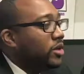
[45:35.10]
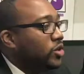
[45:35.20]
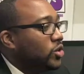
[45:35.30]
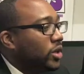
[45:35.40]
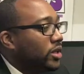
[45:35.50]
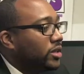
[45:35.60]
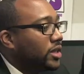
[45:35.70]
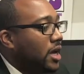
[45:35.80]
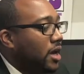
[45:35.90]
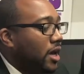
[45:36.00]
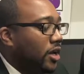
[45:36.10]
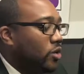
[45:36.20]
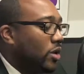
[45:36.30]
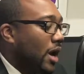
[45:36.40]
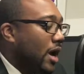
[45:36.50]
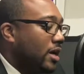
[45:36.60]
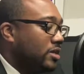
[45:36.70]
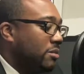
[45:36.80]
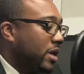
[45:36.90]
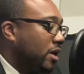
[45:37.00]
join us. And you guys,
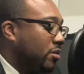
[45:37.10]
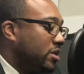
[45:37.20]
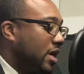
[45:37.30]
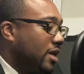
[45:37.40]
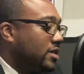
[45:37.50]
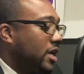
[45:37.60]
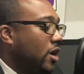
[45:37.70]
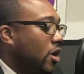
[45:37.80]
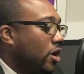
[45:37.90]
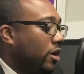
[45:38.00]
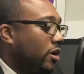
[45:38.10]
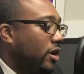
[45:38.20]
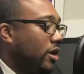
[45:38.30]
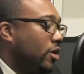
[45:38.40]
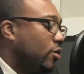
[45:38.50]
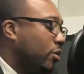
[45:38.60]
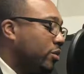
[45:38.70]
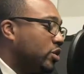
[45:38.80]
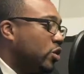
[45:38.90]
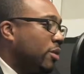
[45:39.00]
my name is Dante Carter. We were
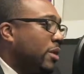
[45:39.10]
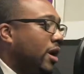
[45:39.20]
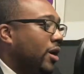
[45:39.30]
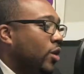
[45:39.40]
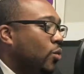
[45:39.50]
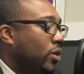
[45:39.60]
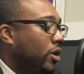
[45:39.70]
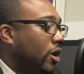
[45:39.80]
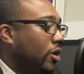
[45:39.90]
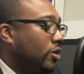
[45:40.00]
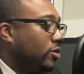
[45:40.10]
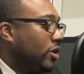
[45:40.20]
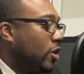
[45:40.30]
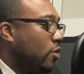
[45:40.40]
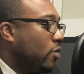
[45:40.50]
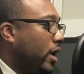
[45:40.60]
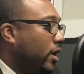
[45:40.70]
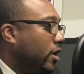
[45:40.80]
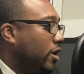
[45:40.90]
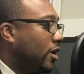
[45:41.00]
joined by Will Arnold right
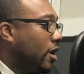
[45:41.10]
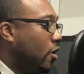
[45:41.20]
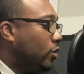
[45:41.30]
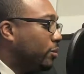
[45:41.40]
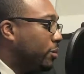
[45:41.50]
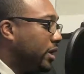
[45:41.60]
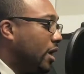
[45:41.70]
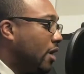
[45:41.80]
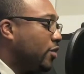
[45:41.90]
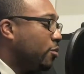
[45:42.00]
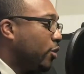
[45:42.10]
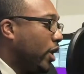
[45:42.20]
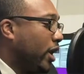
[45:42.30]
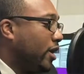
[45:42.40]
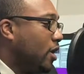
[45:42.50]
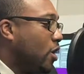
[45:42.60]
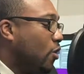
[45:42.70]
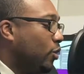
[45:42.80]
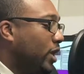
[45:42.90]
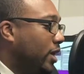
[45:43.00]
here on Beyond the Brand
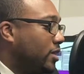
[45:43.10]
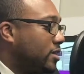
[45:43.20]
on Hits